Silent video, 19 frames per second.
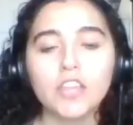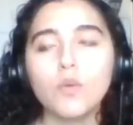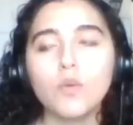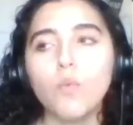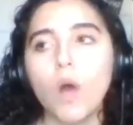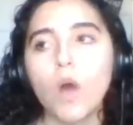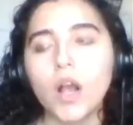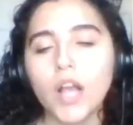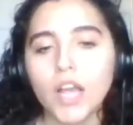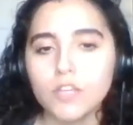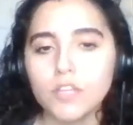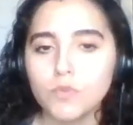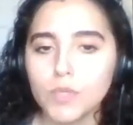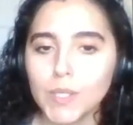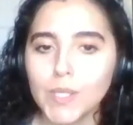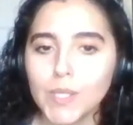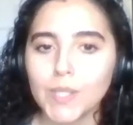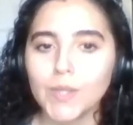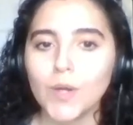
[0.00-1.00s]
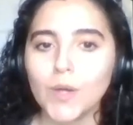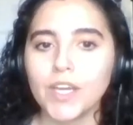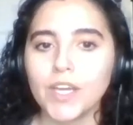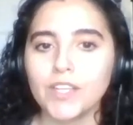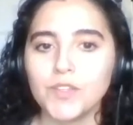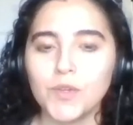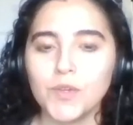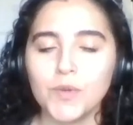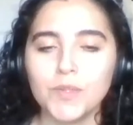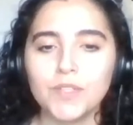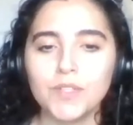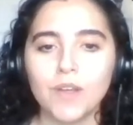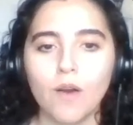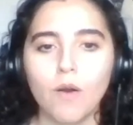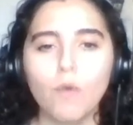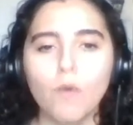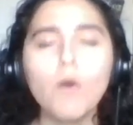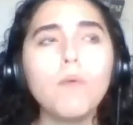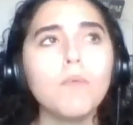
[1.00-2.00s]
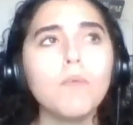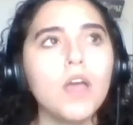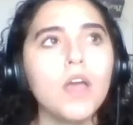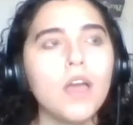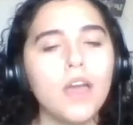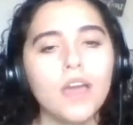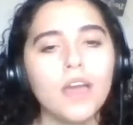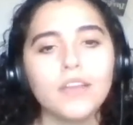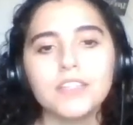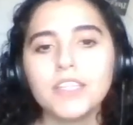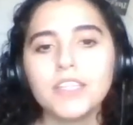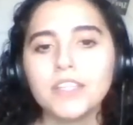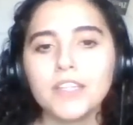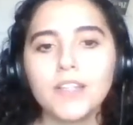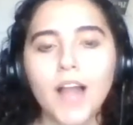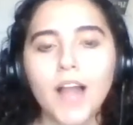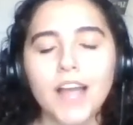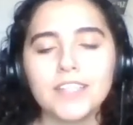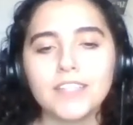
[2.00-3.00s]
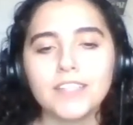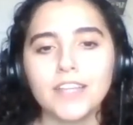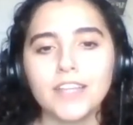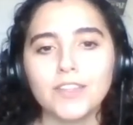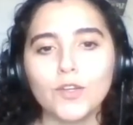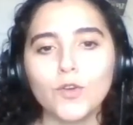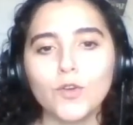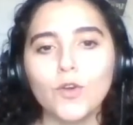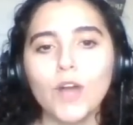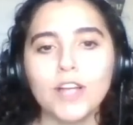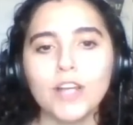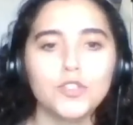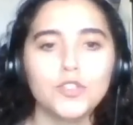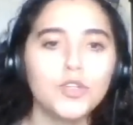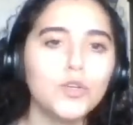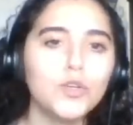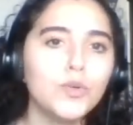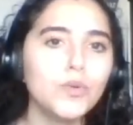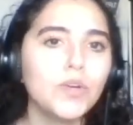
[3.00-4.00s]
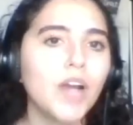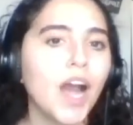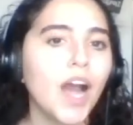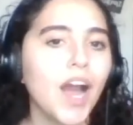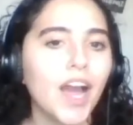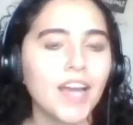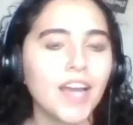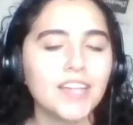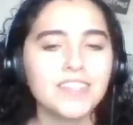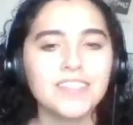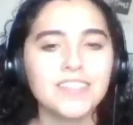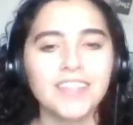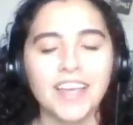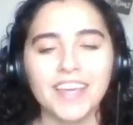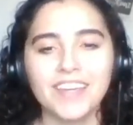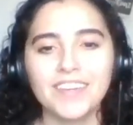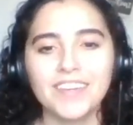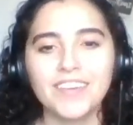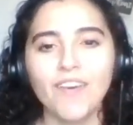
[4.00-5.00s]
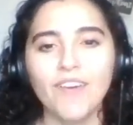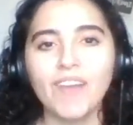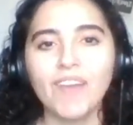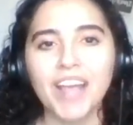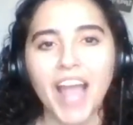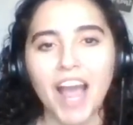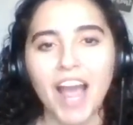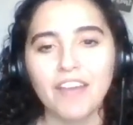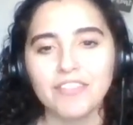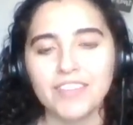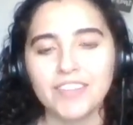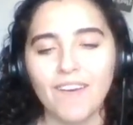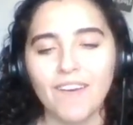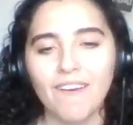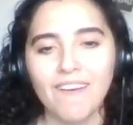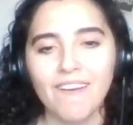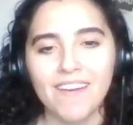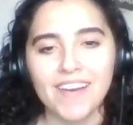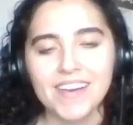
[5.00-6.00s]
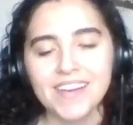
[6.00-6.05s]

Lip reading: one guy's really good looking too. So well, it's like the classic, like the girl has two guys like going after her